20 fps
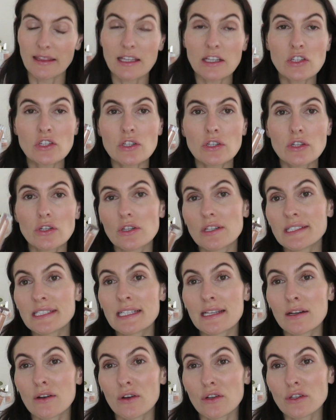unless you're
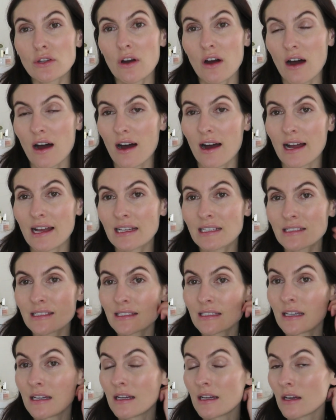using it on your
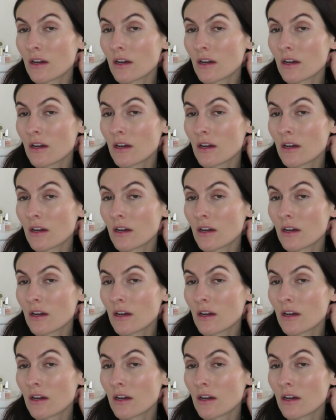eyes,